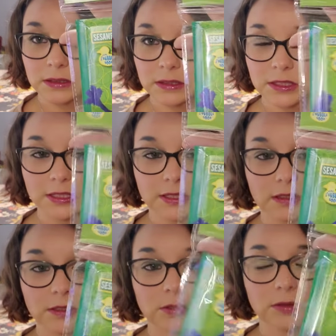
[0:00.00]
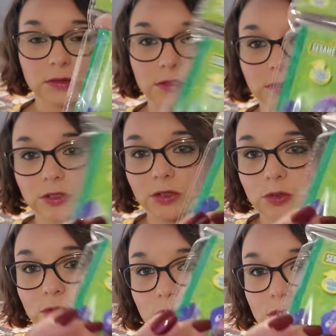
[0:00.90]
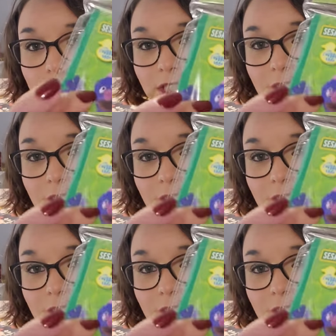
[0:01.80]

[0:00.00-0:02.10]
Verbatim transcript: It's just a little squishy